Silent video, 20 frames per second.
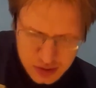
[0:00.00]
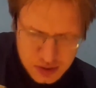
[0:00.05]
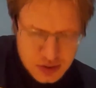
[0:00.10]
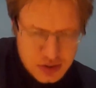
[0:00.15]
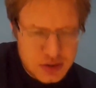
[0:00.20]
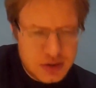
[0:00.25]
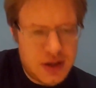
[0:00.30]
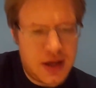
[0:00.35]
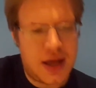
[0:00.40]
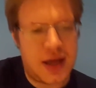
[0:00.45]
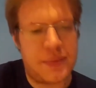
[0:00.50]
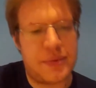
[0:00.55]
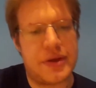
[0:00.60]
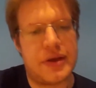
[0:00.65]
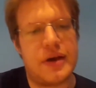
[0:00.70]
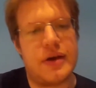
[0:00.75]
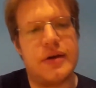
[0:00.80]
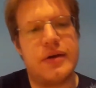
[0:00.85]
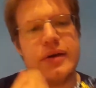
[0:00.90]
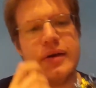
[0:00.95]
There we go.
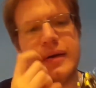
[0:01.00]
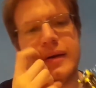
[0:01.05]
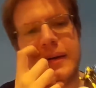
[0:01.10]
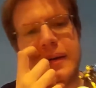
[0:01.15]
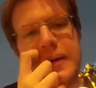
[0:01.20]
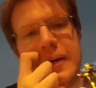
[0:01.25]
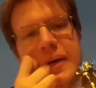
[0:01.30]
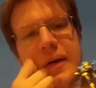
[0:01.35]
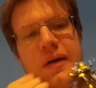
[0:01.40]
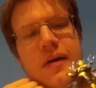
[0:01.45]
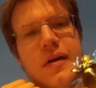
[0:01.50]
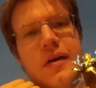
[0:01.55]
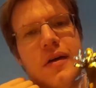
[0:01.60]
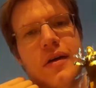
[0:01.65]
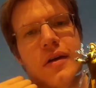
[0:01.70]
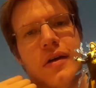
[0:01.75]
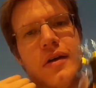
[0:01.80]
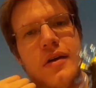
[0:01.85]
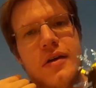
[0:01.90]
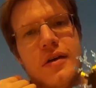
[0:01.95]

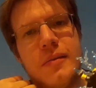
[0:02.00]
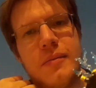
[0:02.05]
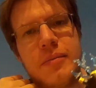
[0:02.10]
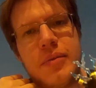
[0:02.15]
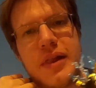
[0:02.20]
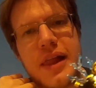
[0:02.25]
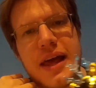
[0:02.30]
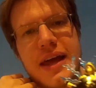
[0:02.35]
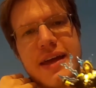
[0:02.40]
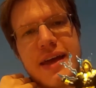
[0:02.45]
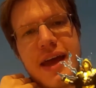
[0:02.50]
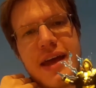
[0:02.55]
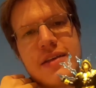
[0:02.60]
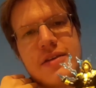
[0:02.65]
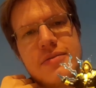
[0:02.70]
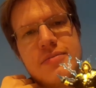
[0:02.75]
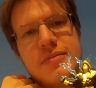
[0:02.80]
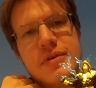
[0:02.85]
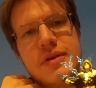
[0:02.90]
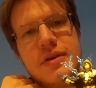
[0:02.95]
Black
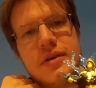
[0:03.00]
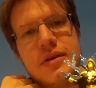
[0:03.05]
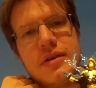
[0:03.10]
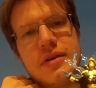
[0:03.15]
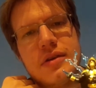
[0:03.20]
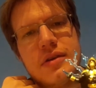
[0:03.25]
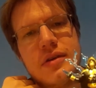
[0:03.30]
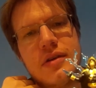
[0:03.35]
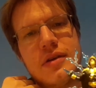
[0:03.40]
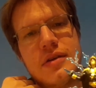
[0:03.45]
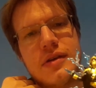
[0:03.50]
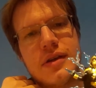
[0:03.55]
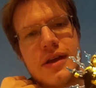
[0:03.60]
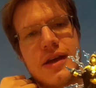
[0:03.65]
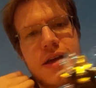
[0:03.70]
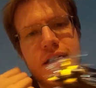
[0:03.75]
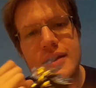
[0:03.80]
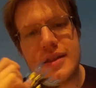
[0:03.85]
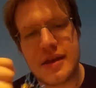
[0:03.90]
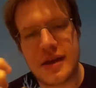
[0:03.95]
Adam. So
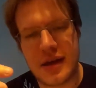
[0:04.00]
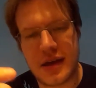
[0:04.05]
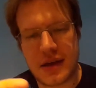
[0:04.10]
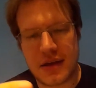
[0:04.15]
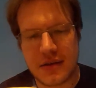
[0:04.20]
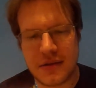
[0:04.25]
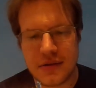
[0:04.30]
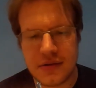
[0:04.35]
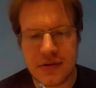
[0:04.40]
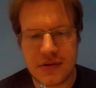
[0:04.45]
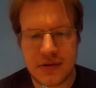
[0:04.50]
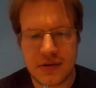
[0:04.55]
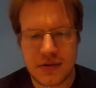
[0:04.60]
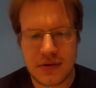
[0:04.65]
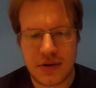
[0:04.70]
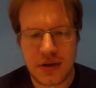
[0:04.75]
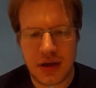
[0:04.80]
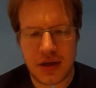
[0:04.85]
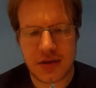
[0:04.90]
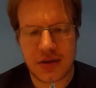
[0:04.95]
he's,
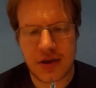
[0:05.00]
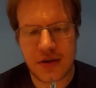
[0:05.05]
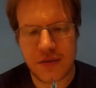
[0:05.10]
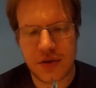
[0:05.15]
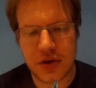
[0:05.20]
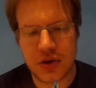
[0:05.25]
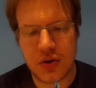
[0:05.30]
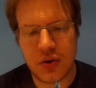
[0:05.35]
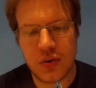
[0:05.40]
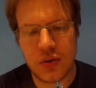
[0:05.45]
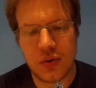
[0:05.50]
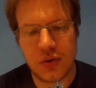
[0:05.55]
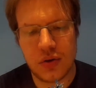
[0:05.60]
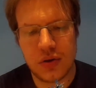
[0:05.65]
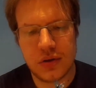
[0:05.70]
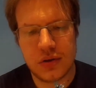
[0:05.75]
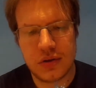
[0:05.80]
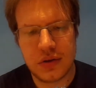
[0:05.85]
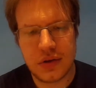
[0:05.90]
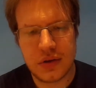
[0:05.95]
as I recall,
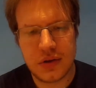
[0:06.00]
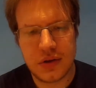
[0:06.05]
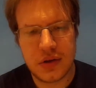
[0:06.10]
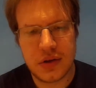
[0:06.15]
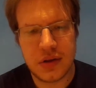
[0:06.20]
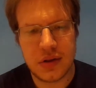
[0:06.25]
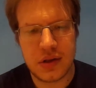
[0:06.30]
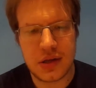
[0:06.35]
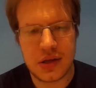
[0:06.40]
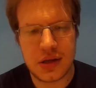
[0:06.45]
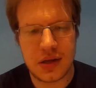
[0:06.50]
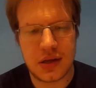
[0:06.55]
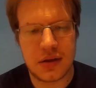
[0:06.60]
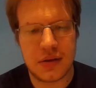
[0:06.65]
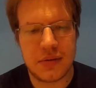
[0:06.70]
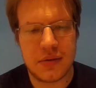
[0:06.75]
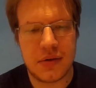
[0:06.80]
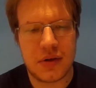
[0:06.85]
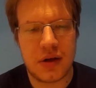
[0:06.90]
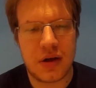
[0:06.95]
the
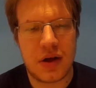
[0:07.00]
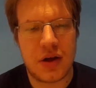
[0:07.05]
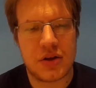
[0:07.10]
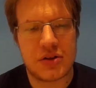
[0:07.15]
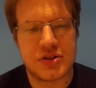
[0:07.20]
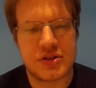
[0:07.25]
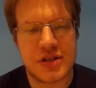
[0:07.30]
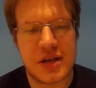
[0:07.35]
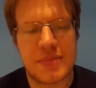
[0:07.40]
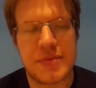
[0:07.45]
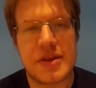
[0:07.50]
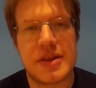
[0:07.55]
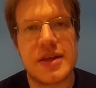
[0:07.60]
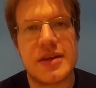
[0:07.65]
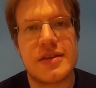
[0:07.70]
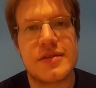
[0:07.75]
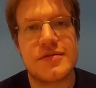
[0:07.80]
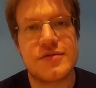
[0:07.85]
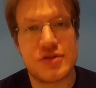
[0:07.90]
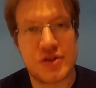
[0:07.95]
arch
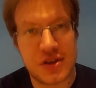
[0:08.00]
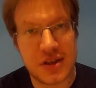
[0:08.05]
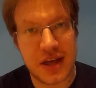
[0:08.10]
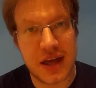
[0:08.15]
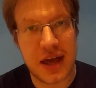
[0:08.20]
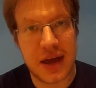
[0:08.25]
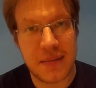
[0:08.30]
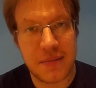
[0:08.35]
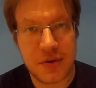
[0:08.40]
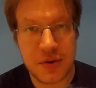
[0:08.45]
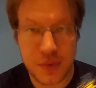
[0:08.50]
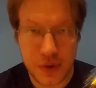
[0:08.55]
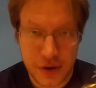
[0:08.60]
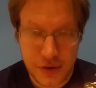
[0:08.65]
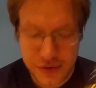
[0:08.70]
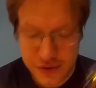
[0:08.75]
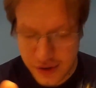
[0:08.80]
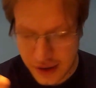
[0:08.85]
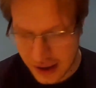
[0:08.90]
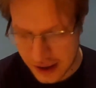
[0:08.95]
nemesis of Shazam, who I
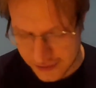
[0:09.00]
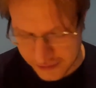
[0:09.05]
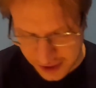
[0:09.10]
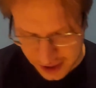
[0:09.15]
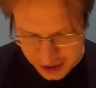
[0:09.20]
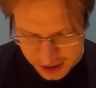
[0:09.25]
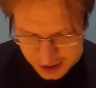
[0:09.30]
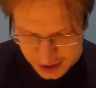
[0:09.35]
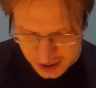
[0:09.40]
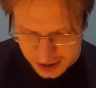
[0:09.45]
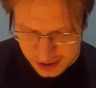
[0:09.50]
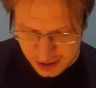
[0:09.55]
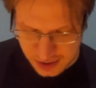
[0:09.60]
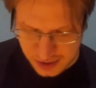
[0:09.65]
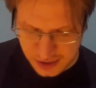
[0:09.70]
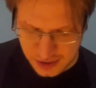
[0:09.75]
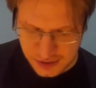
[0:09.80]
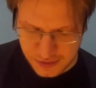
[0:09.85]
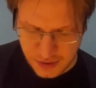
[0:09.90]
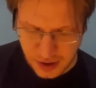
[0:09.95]
also have actually as
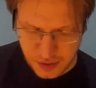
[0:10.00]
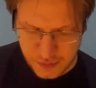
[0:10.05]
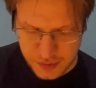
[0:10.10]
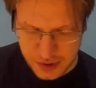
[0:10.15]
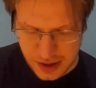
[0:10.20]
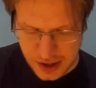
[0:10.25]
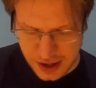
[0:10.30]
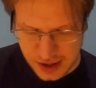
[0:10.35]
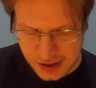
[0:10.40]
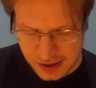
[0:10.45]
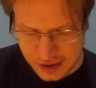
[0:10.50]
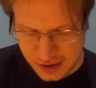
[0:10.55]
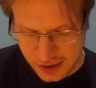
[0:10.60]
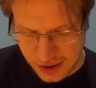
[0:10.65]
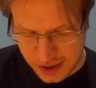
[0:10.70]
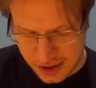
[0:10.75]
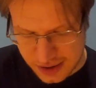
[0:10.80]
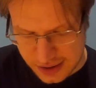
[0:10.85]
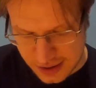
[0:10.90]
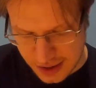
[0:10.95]
an unrelated
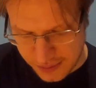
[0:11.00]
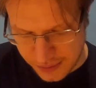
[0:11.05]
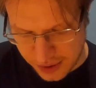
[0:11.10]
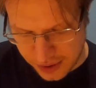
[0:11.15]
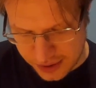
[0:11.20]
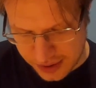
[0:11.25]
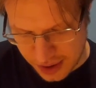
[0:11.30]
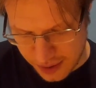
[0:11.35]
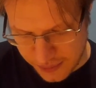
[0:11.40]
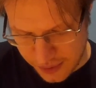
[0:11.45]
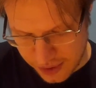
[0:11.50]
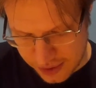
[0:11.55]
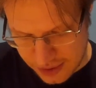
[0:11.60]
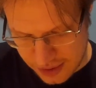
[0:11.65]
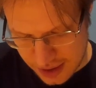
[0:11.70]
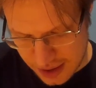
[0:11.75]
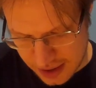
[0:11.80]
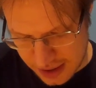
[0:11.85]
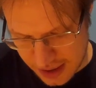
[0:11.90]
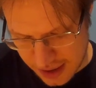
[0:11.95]
aside, so that works out well. So
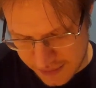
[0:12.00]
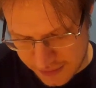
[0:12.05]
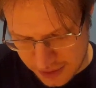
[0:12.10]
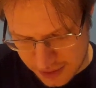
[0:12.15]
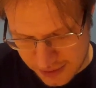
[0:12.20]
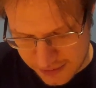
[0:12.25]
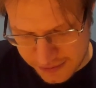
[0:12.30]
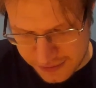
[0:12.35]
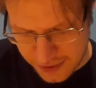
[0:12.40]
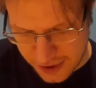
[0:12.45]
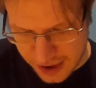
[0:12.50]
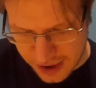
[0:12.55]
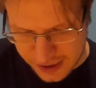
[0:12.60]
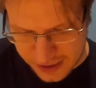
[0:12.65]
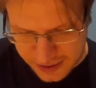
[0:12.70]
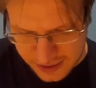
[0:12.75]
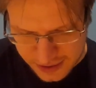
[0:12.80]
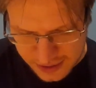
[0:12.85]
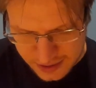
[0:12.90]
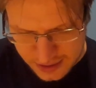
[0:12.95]
they can have a little fight
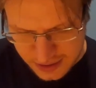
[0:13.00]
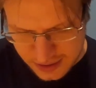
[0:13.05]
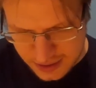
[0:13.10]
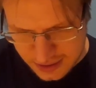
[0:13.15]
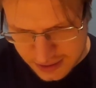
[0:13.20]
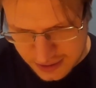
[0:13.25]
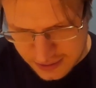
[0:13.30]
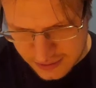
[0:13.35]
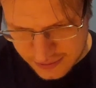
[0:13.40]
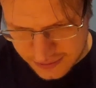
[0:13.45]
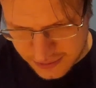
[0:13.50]
for